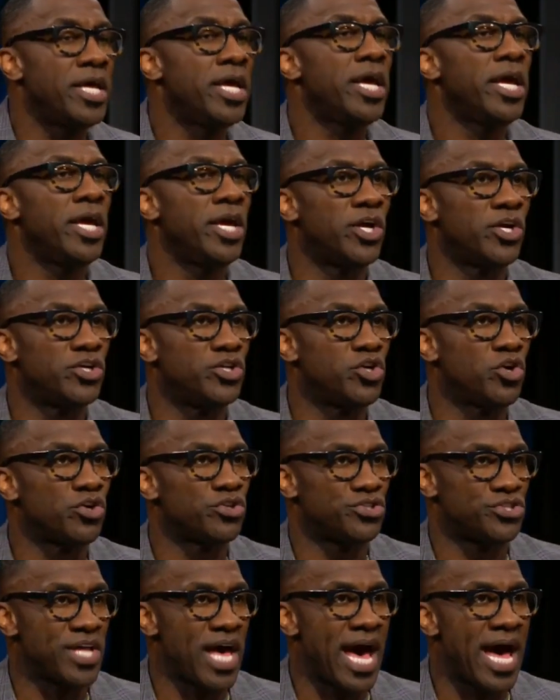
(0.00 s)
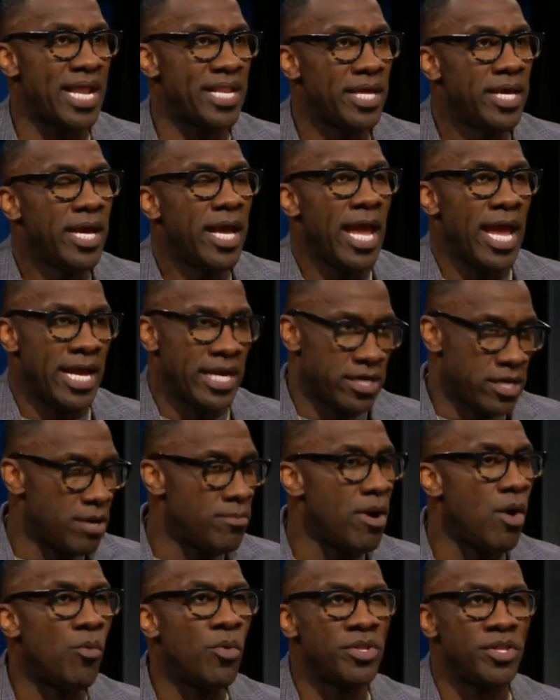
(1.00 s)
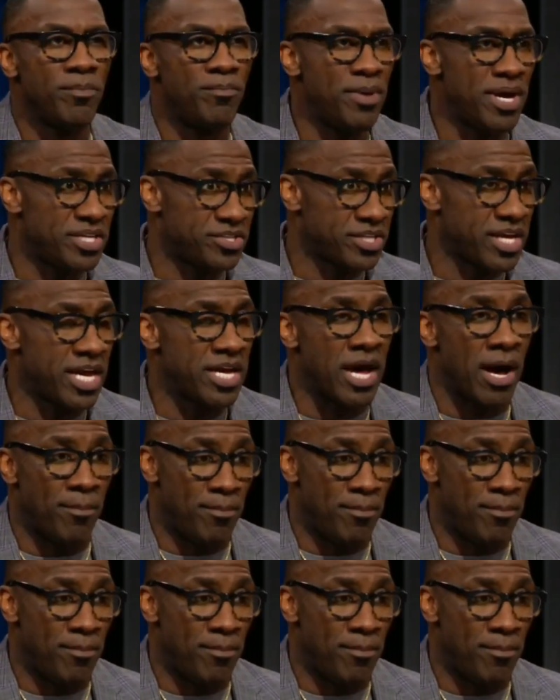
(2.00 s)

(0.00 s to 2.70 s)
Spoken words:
hear your side, and come up with the best case,